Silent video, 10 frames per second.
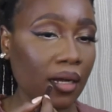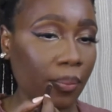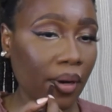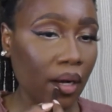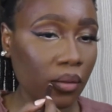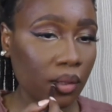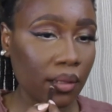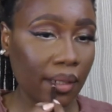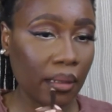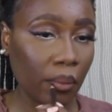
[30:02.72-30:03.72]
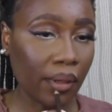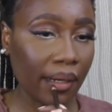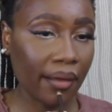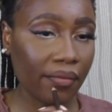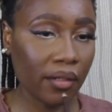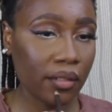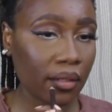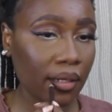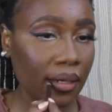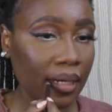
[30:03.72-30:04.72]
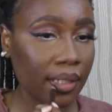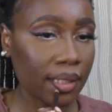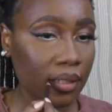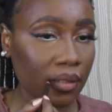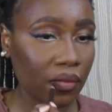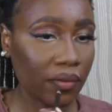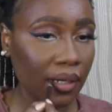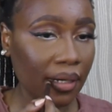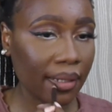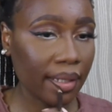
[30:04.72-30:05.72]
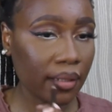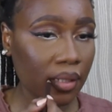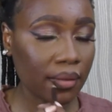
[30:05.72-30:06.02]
Brown whatever, so that I just overline it.